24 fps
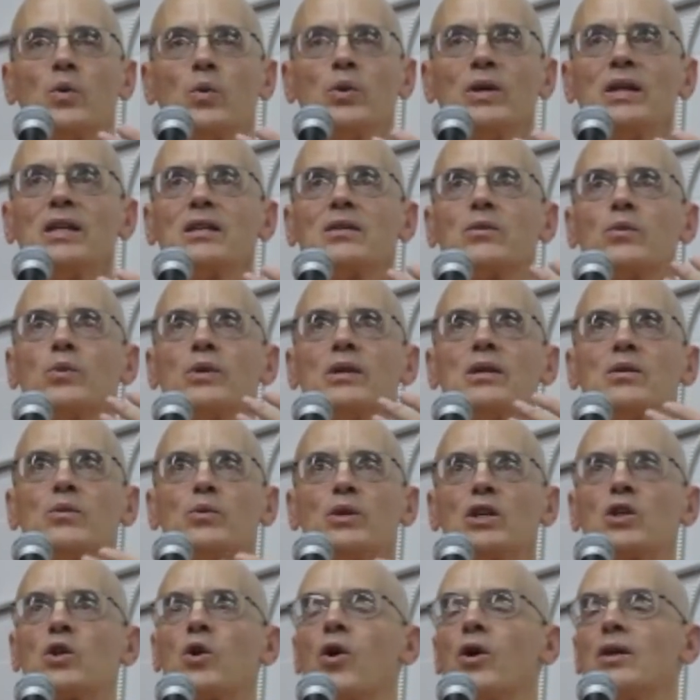
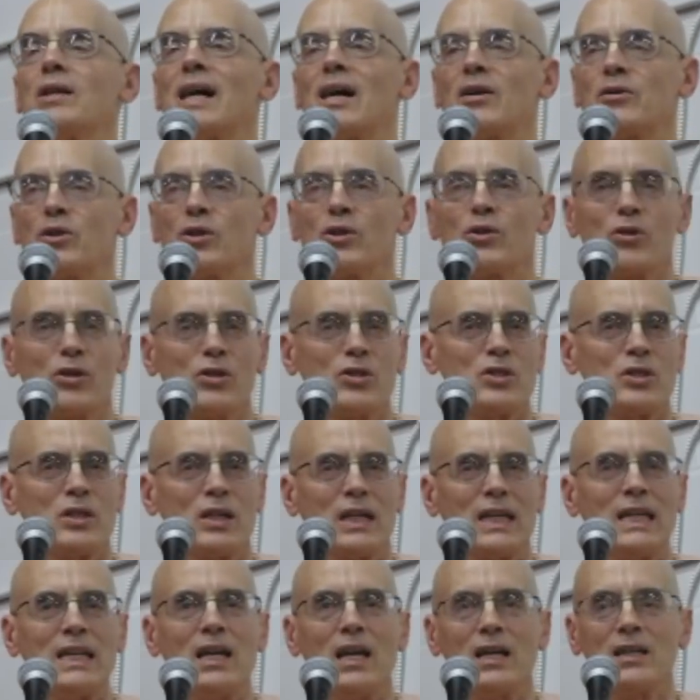we call out to Krishna.
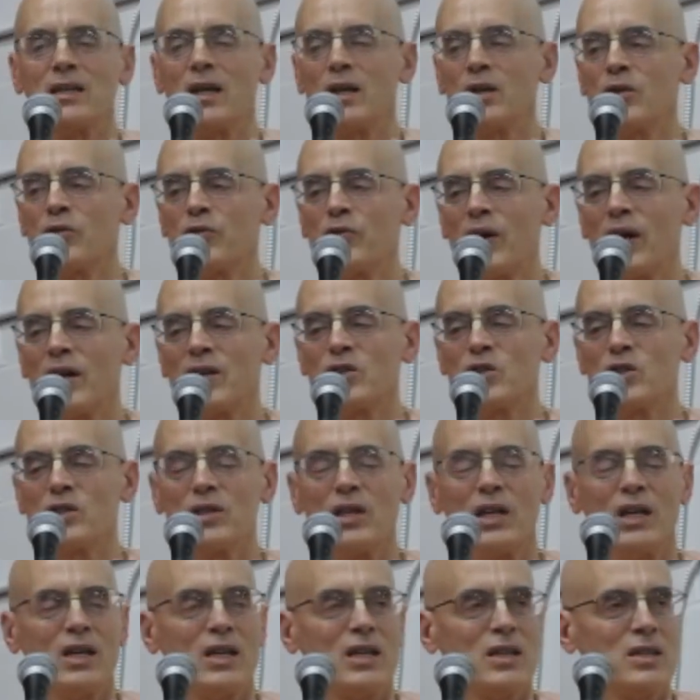He identifies
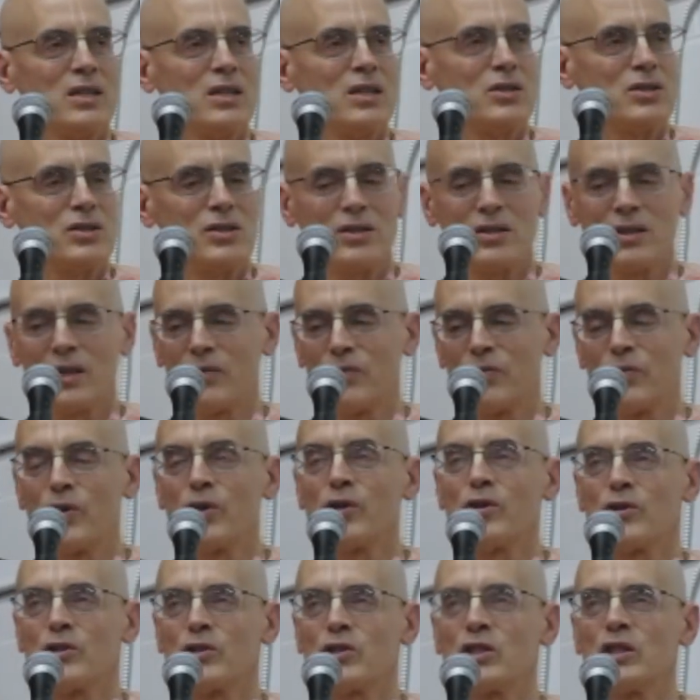this
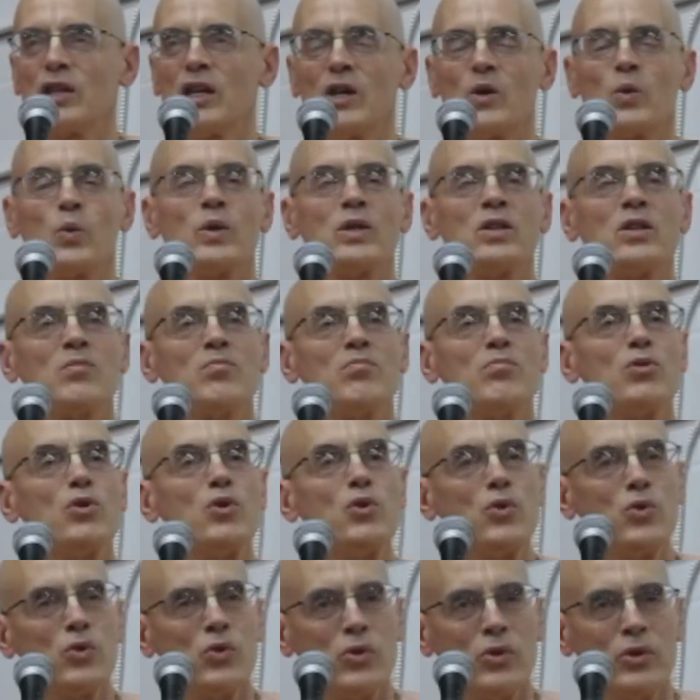verse with the
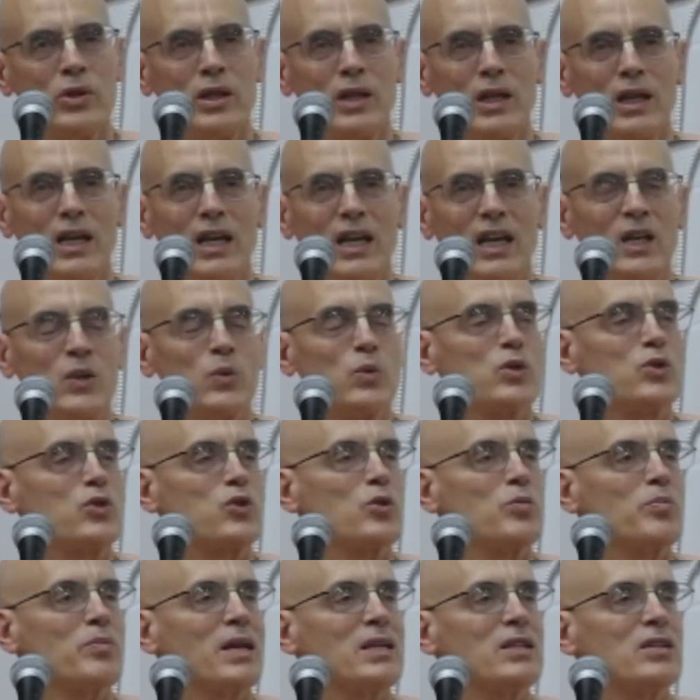mood in which
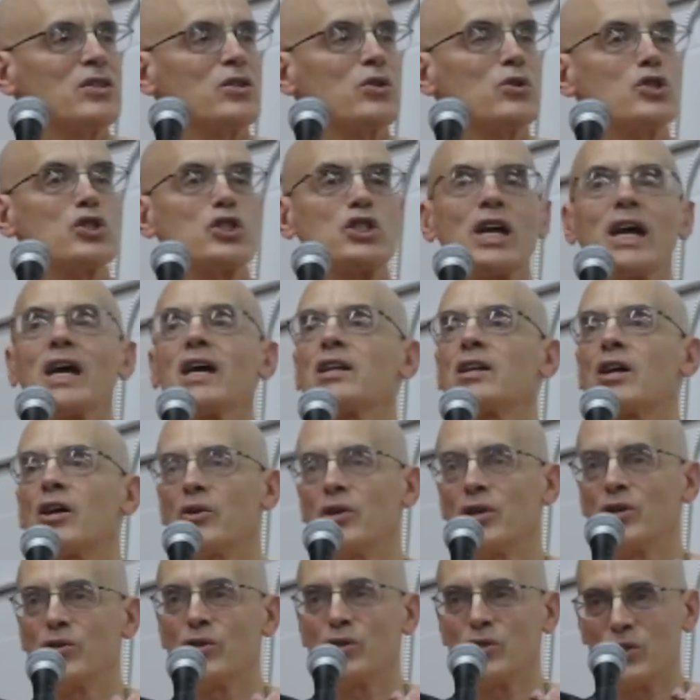we're meant to chant
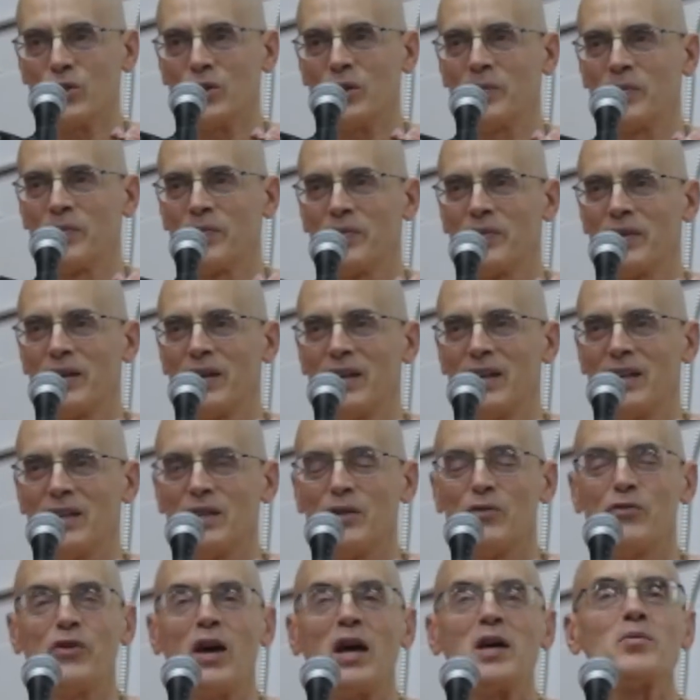Hare Krishna.
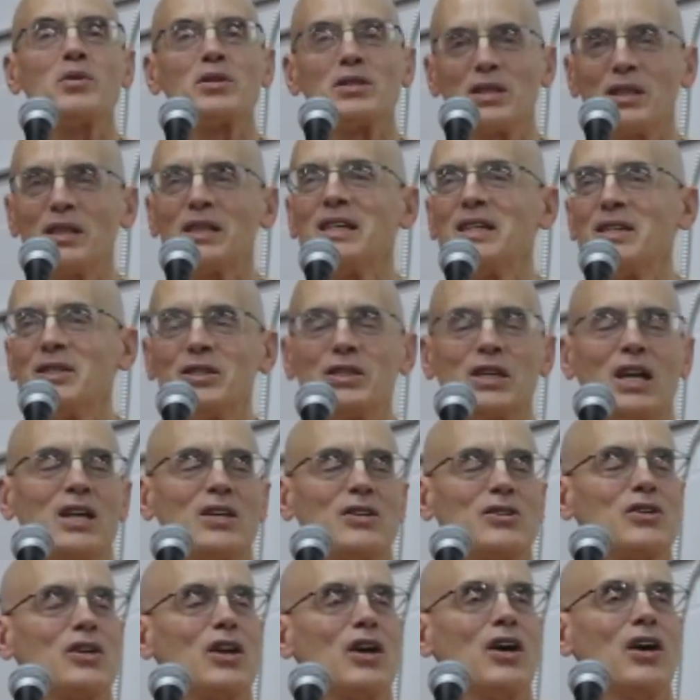The famously, he
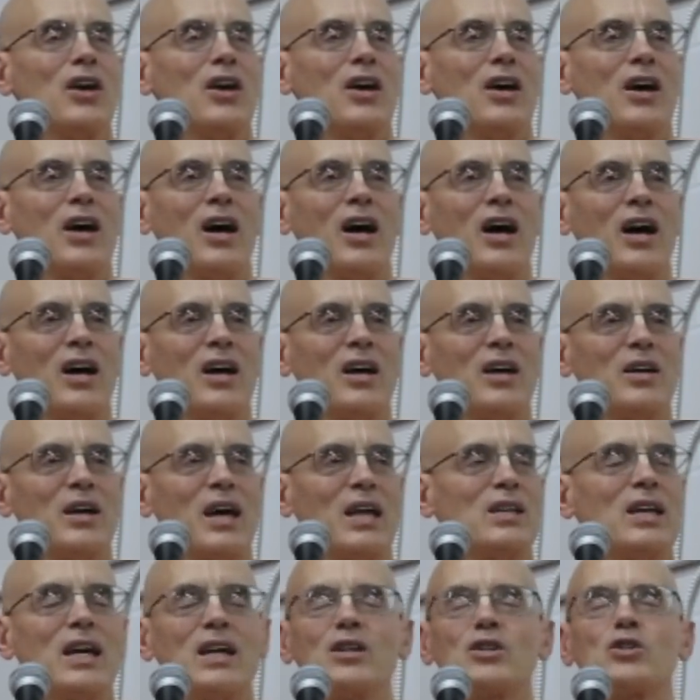says,
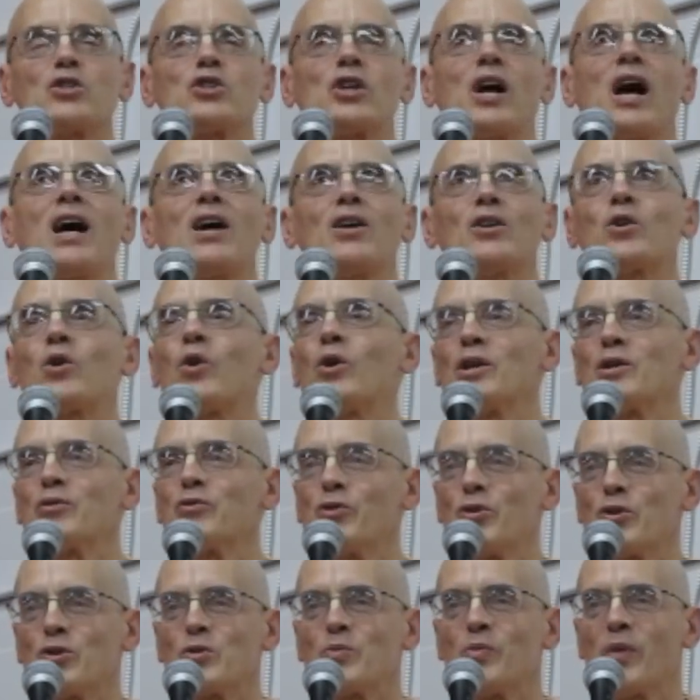like a child calling
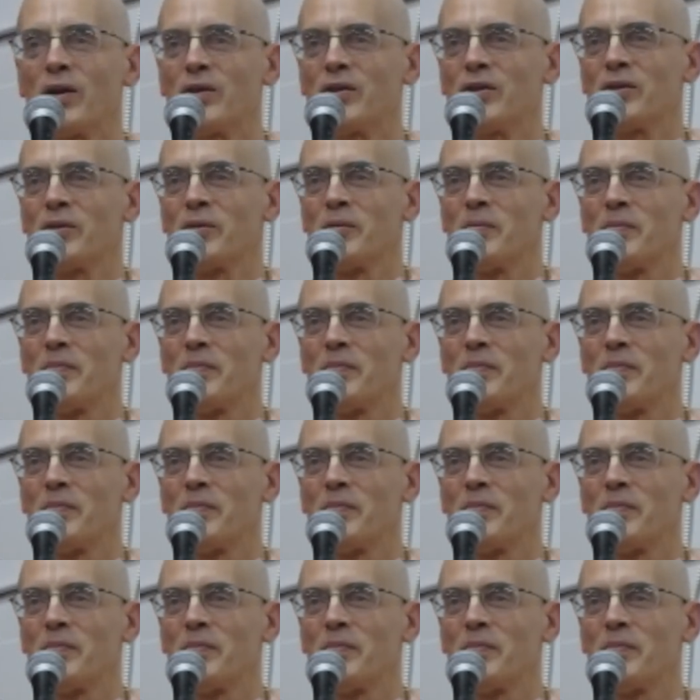for his mother,